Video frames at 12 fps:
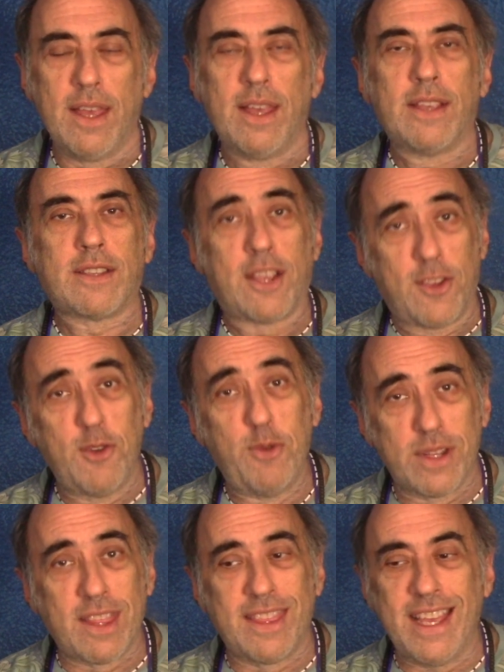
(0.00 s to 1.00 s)
So you would
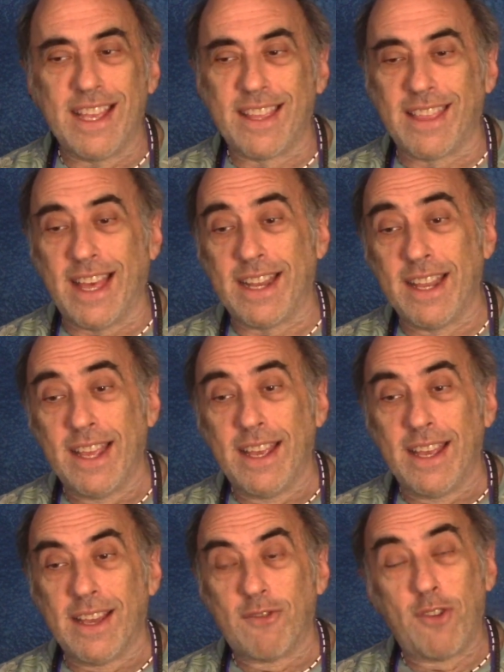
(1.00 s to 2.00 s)
think that
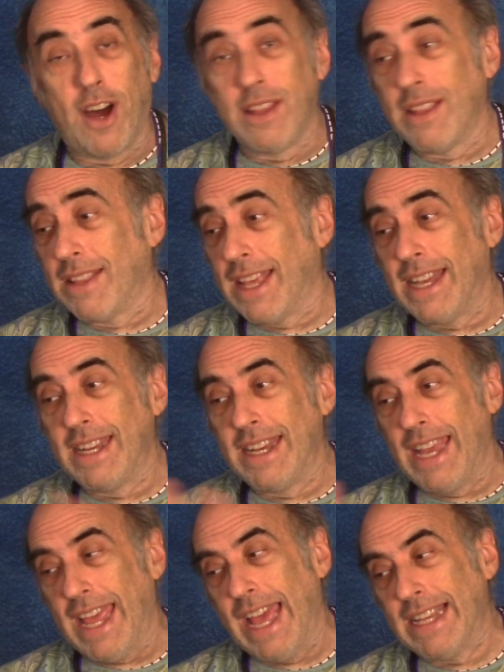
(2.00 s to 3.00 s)
rather than
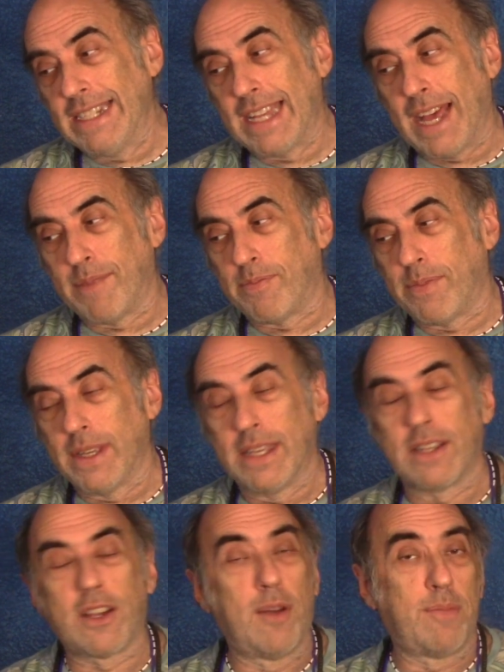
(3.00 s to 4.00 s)
end up
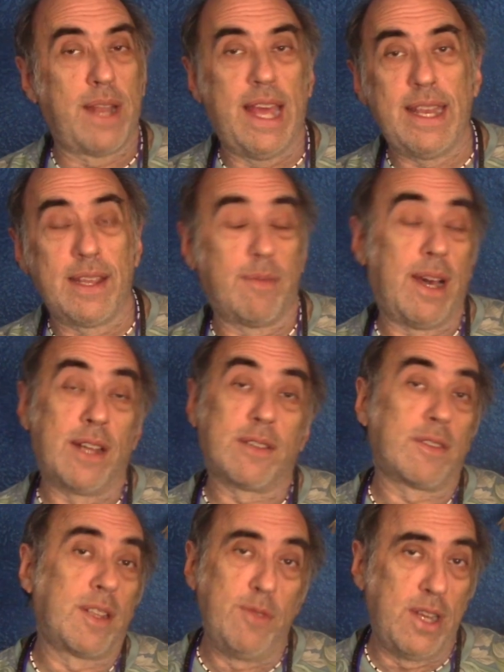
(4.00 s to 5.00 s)
complaining about
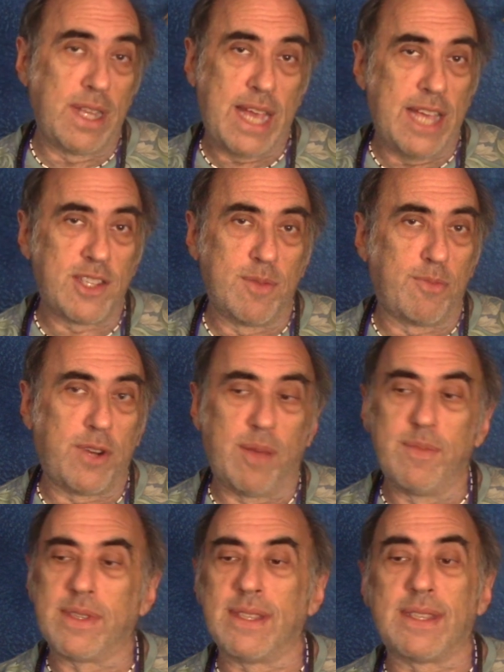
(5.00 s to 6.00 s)
communication
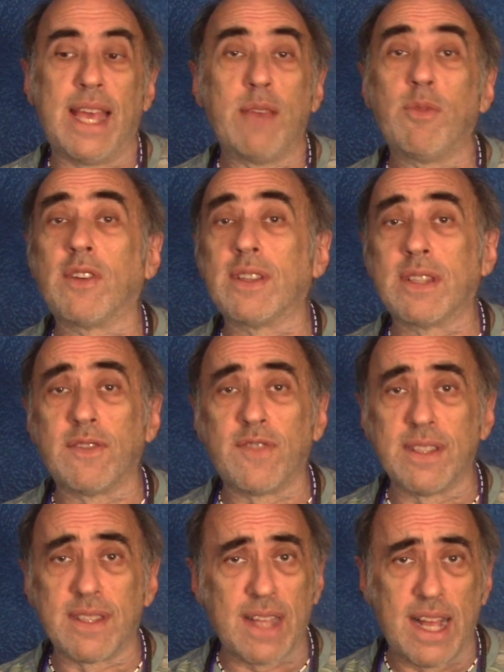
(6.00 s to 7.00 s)
problems and saying we've got different
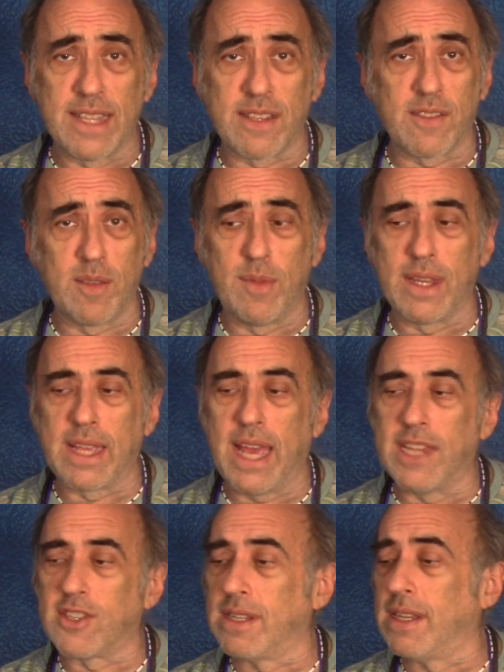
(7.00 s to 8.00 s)
styles of
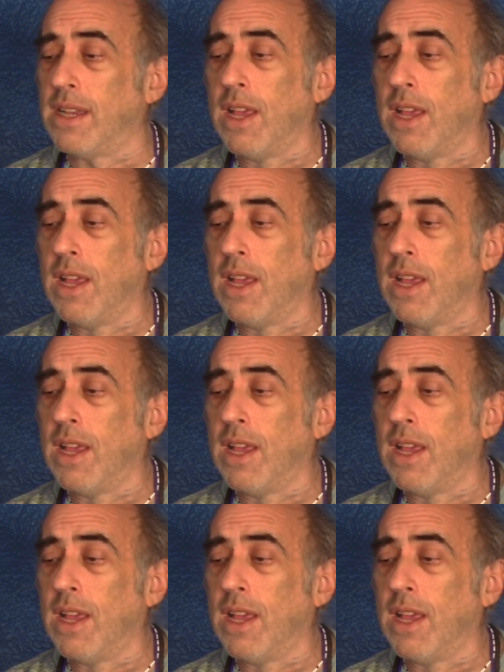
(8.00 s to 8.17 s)
communication,